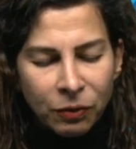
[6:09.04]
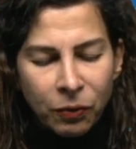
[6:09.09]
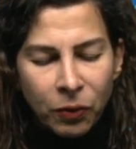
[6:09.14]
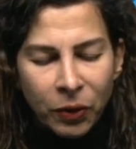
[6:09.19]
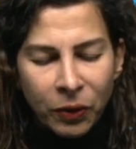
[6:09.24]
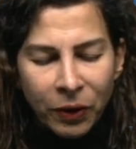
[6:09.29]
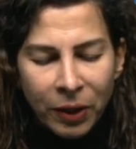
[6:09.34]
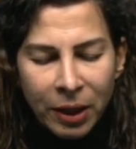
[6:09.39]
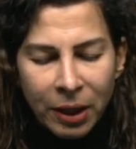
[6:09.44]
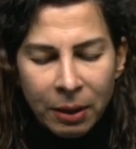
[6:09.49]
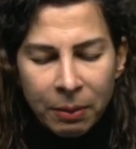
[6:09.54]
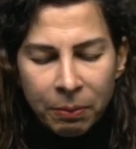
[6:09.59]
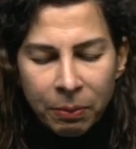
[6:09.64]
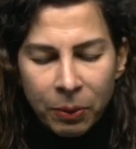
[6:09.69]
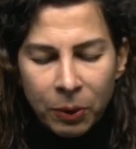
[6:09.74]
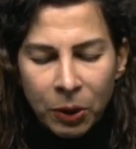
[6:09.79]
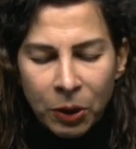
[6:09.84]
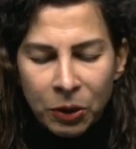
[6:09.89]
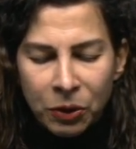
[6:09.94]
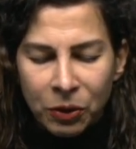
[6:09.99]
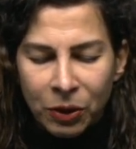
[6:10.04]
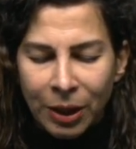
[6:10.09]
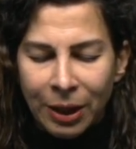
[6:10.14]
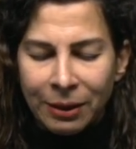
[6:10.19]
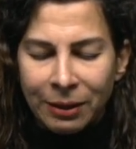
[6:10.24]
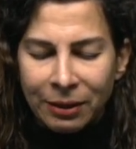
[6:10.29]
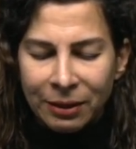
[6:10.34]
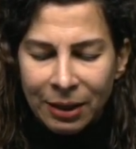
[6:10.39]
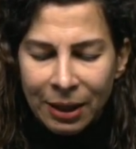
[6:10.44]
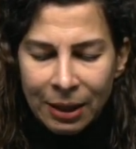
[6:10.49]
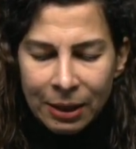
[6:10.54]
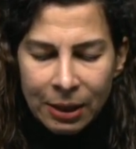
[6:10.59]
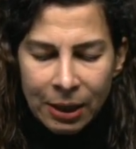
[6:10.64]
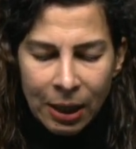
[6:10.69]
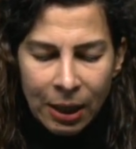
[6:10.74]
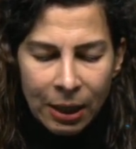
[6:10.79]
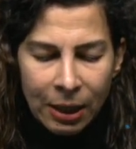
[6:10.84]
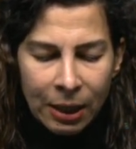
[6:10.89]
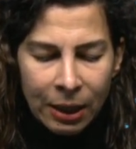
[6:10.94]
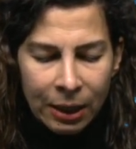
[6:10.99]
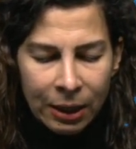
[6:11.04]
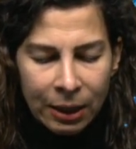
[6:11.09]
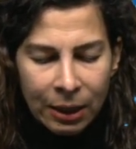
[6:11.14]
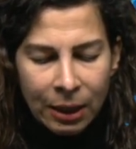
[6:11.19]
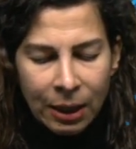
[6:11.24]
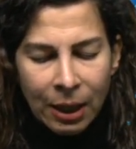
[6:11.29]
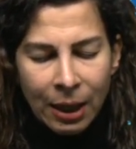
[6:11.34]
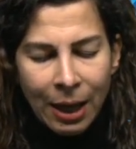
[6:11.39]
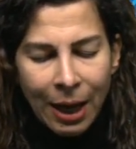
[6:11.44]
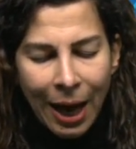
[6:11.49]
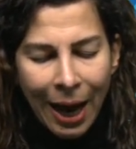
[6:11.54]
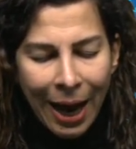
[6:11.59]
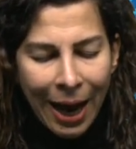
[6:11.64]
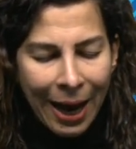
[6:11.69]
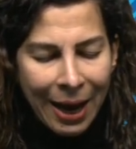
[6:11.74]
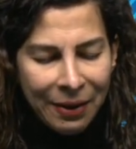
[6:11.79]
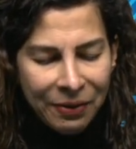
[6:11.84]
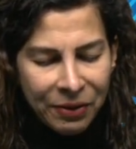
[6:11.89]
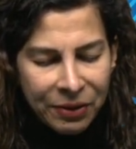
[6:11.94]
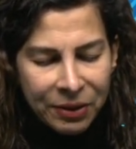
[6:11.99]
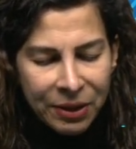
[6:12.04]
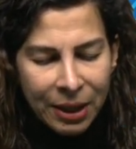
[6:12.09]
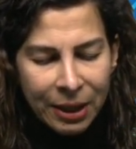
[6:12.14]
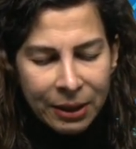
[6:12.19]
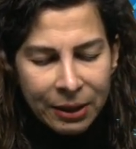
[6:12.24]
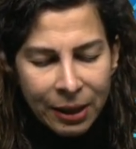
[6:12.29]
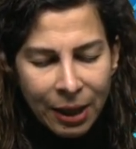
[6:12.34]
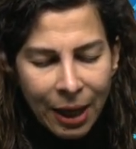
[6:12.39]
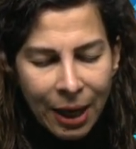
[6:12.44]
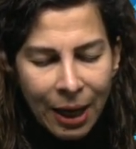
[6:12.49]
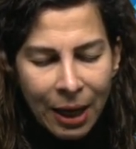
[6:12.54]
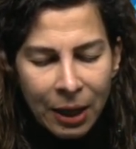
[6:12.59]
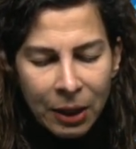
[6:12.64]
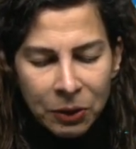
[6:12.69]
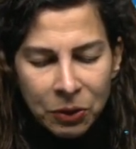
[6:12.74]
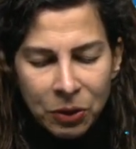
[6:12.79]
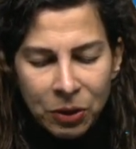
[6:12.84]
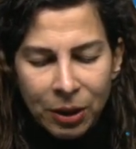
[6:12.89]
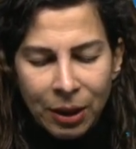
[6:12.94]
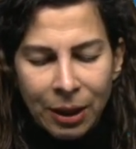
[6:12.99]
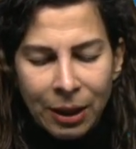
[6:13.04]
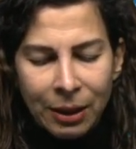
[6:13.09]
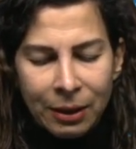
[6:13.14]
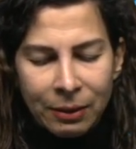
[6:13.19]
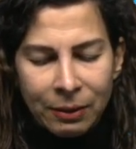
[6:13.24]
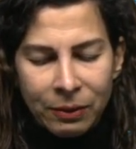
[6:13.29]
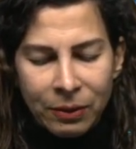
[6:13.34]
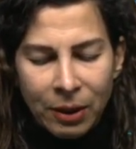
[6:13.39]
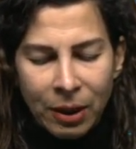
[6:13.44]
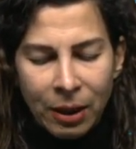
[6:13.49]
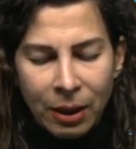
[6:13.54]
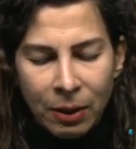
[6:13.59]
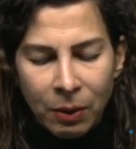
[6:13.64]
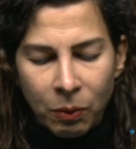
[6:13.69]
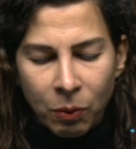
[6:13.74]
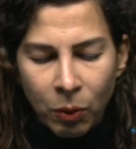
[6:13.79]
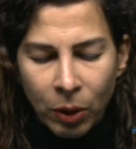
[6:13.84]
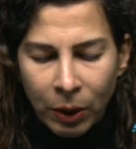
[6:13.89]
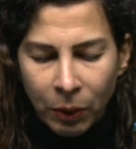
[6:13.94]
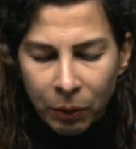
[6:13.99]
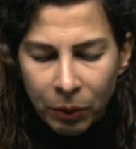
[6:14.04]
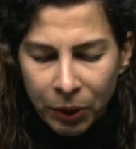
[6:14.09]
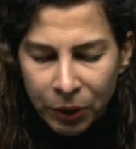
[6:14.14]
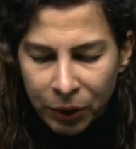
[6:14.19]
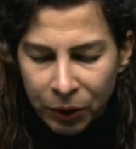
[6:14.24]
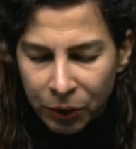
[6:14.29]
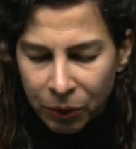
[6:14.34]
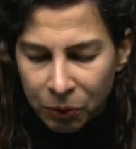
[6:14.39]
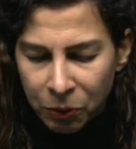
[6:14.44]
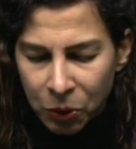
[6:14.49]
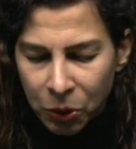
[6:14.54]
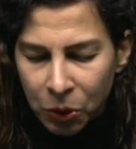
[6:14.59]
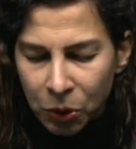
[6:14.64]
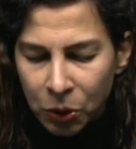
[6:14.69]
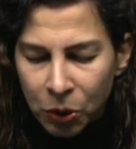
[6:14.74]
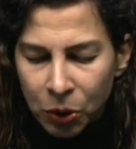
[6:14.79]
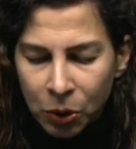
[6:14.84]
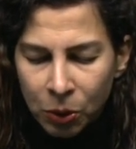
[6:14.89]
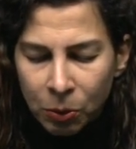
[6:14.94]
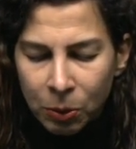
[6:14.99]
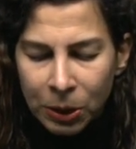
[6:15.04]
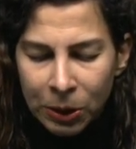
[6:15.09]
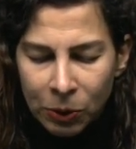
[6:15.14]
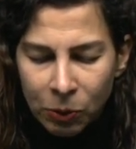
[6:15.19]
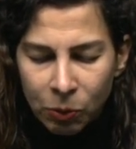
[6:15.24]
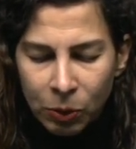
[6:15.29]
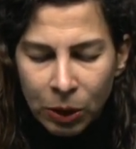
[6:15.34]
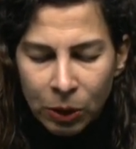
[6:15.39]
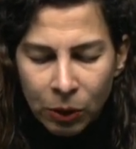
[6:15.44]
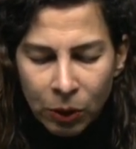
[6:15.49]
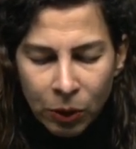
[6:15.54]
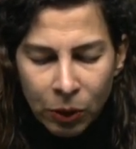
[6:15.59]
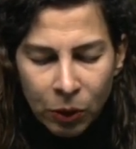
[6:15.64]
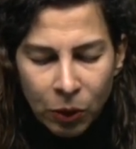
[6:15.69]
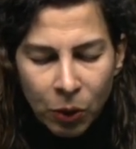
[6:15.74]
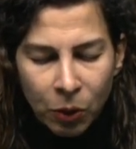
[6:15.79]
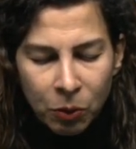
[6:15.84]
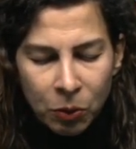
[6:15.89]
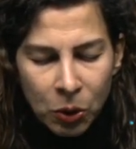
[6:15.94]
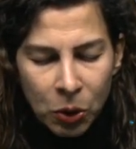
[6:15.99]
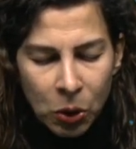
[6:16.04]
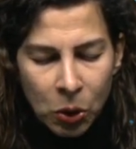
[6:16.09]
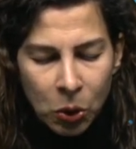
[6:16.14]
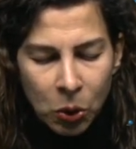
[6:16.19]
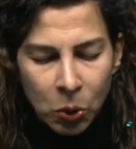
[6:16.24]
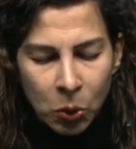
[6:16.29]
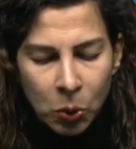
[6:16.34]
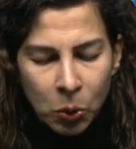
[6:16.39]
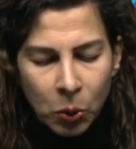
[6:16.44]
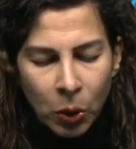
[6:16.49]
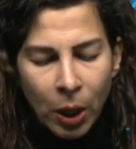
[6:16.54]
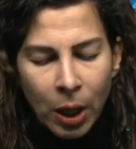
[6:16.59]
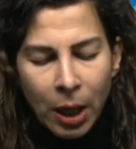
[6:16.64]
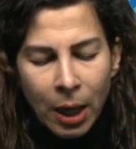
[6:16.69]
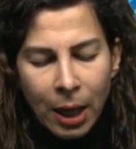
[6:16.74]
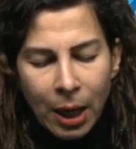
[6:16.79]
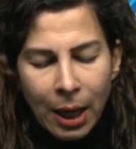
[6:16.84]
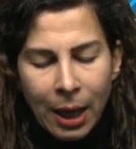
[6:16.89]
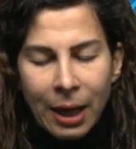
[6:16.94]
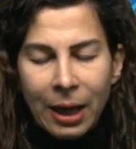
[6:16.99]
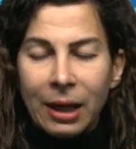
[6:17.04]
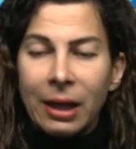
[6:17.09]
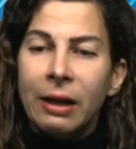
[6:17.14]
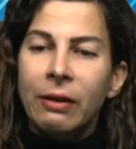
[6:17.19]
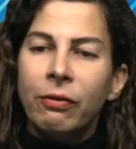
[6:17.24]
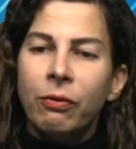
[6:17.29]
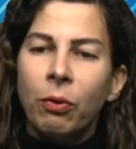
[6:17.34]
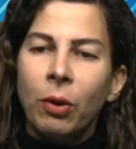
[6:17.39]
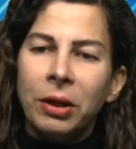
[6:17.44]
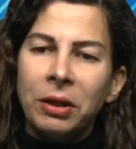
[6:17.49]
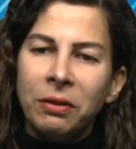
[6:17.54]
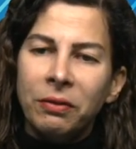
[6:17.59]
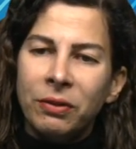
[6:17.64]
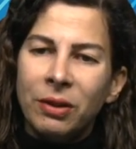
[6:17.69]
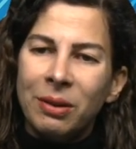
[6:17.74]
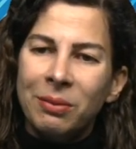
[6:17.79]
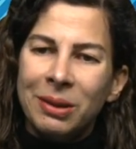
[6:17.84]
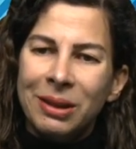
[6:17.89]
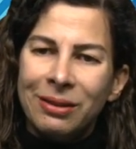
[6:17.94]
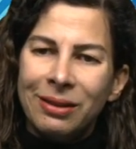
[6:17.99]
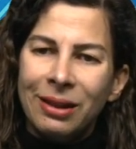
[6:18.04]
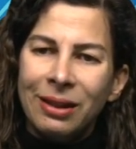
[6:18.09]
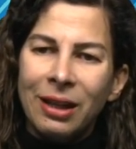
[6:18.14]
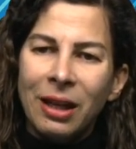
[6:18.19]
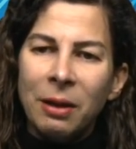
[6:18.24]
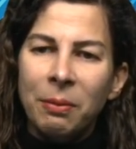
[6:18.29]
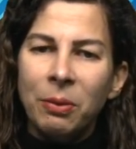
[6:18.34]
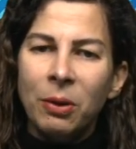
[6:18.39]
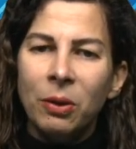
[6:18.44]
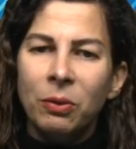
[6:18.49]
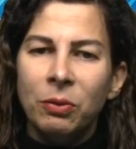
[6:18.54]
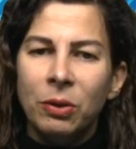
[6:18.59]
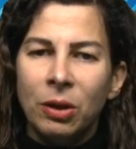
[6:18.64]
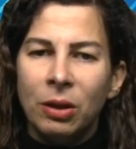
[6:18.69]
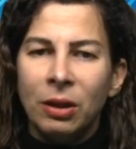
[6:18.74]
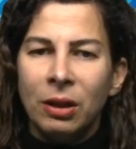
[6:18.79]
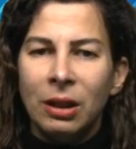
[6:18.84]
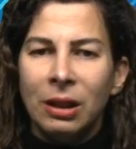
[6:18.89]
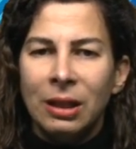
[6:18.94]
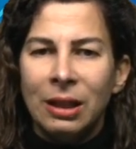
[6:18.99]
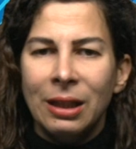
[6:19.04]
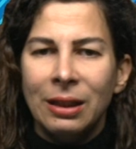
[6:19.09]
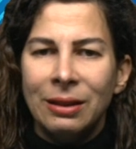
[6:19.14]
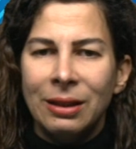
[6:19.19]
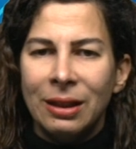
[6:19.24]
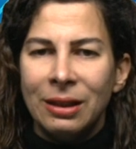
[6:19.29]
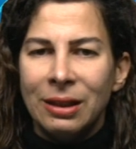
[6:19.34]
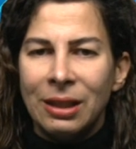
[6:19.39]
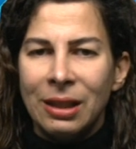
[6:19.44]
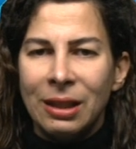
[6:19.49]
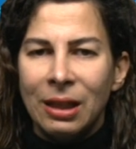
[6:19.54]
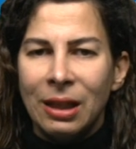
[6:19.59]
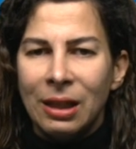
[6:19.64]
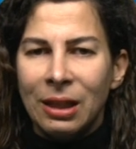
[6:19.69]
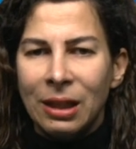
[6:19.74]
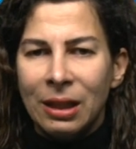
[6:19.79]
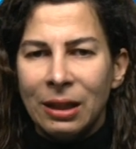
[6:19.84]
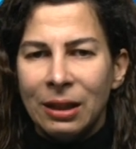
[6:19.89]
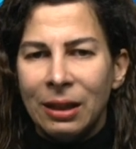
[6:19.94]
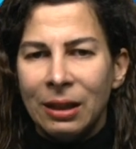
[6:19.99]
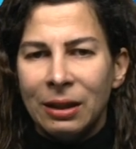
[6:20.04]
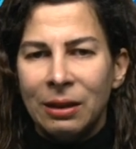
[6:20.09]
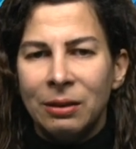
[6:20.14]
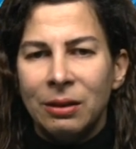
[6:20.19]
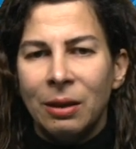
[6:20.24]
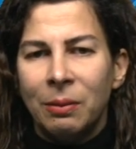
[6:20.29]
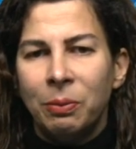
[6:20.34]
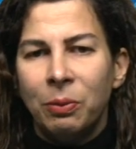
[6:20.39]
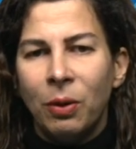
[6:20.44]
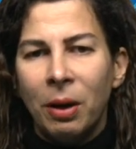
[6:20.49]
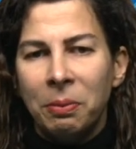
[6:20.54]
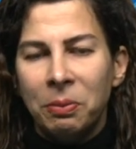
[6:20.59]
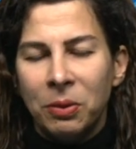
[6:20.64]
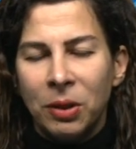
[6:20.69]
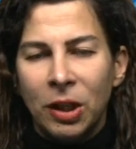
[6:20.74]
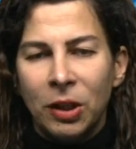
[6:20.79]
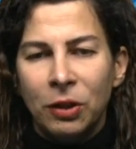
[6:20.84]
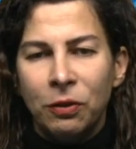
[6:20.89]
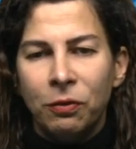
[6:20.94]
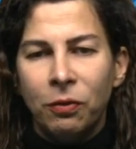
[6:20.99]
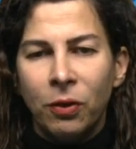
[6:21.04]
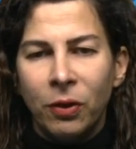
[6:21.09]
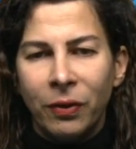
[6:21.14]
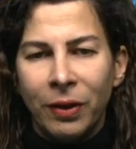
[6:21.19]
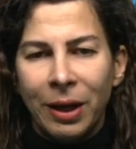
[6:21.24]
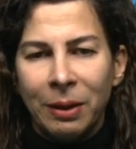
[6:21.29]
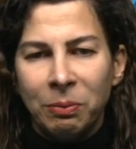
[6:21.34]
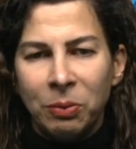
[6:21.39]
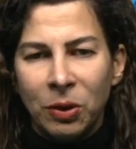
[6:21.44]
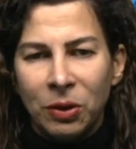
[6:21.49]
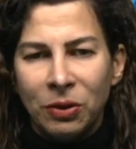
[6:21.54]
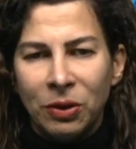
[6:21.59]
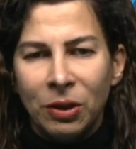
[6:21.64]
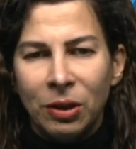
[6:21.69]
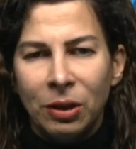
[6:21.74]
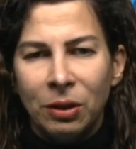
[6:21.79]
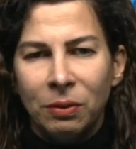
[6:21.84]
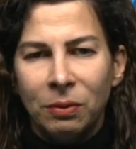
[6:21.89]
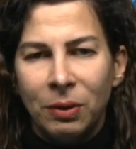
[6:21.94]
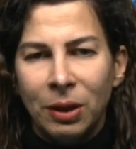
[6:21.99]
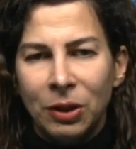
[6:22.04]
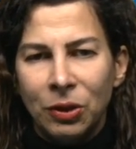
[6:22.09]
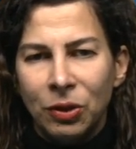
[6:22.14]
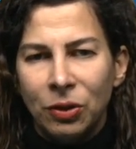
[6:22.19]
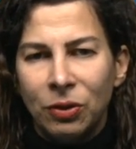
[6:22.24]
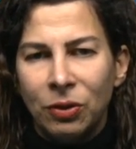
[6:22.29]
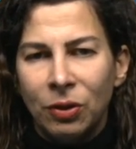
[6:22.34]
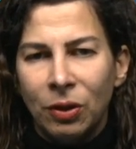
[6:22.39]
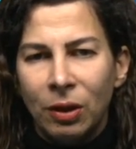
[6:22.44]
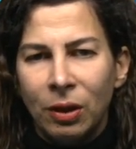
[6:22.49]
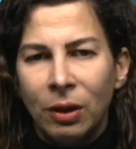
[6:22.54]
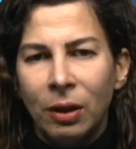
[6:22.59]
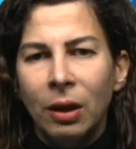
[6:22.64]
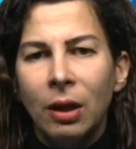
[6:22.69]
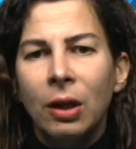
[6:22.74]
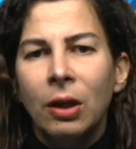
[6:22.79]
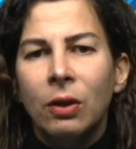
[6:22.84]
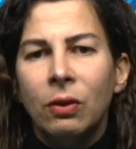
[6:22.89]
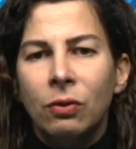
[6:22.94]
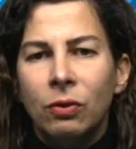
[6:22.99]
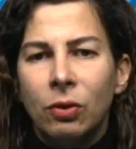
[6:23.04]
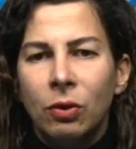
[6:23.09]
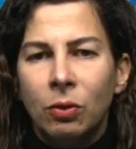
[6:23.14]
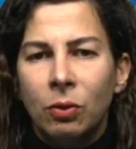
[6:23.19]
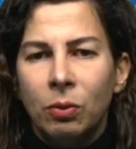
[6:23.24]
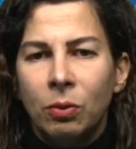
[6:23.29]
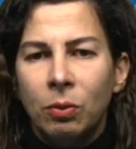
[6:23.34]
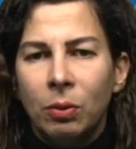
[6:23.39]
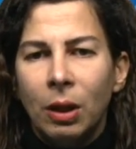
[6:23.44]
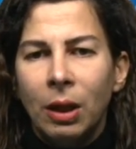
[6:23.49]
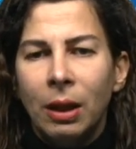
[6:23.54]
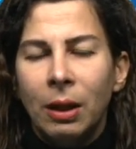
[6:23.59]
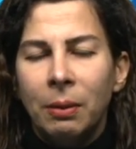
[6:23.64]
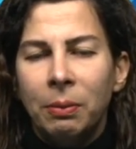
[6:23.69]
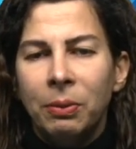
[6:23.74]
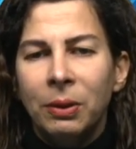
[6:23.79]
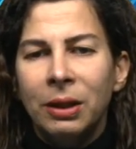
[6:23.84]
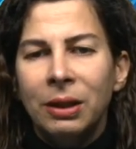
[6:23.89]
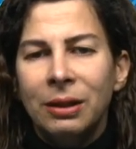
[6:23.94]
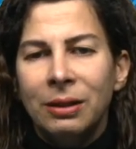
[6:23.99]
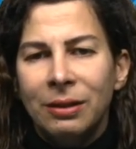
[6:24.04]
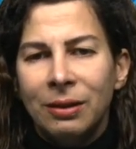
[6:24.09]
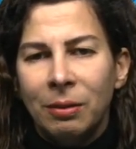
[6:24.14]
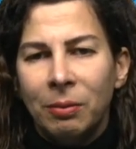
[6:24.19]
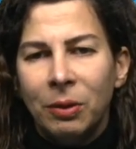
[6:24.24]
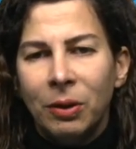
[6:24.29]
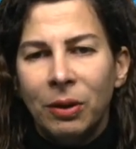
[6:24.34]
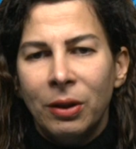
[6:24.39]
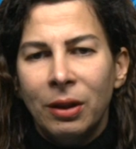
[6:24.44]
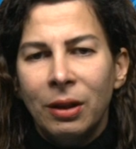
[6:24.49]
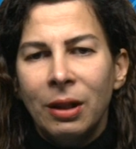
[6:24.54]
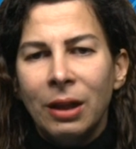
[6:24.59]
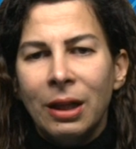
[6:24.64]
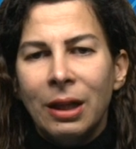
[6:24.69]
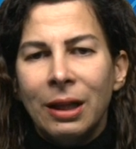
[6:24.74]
for the input and the data in and the data out, and what we are going to do is we are going to, if one of them is enabled, we are going to get the data in that is appropriate for that particular register. So pretty similar.